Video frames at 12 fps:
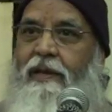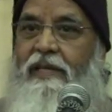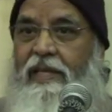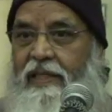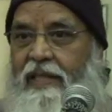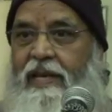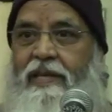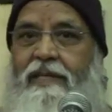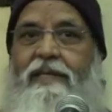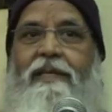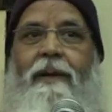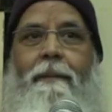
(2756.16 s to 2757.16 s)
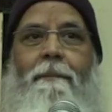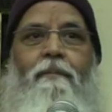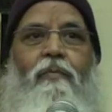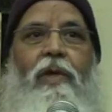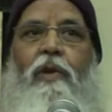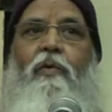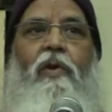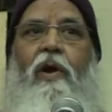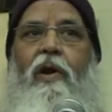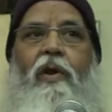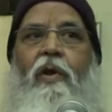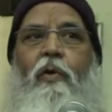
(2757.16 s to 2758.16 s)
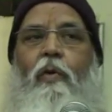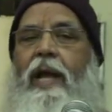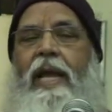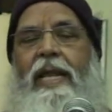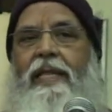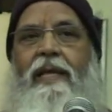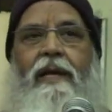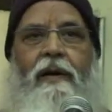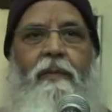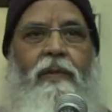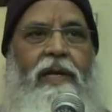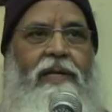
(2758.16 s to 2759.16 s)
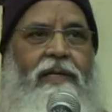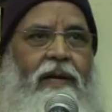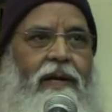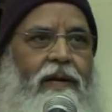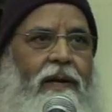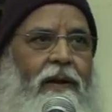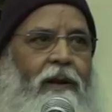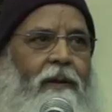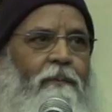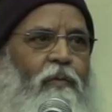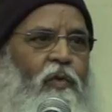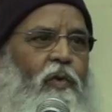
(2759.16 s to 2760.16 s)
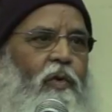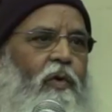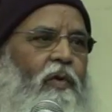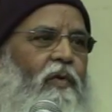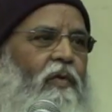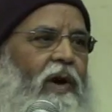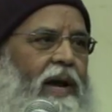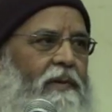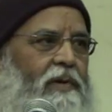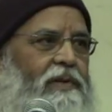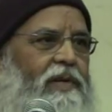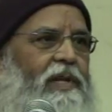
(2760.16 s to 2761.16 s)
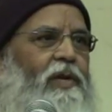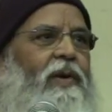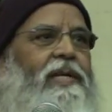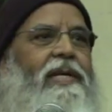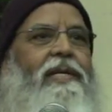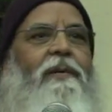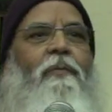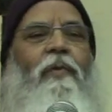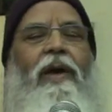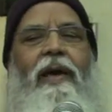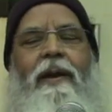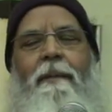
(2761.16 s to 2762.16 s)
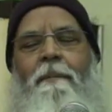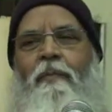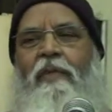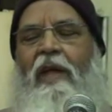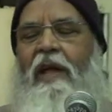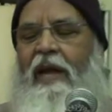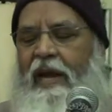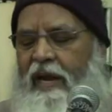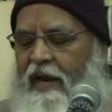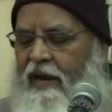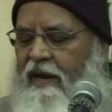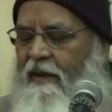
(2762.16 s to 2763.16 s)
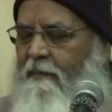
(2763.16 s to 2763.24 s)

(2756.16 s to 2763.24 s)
Sindhis, they do not know anything of that sort. So I was in USA somewhere, and